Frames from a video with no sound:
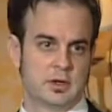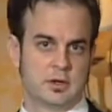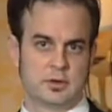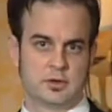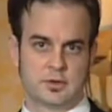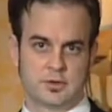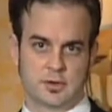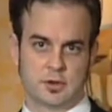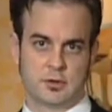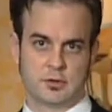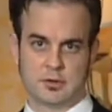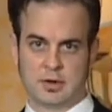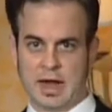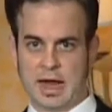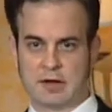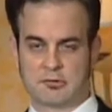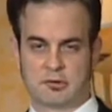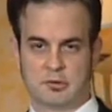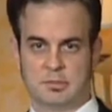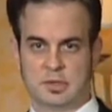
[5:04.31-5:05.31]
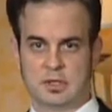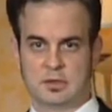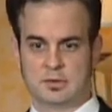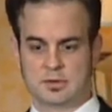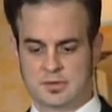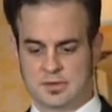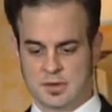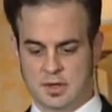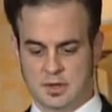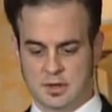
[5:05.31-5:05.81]
certain
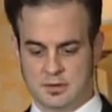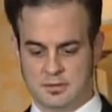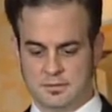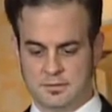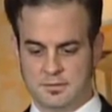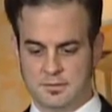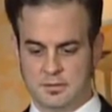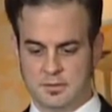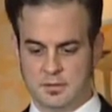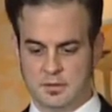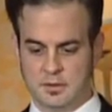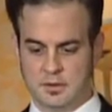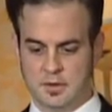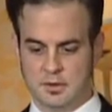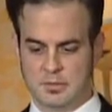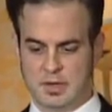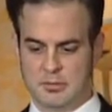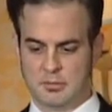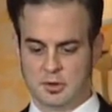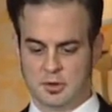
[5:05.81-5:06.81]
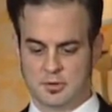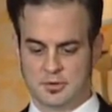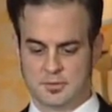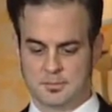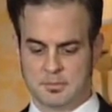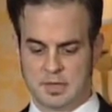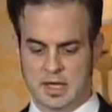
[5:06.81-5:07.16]
attributes of the members.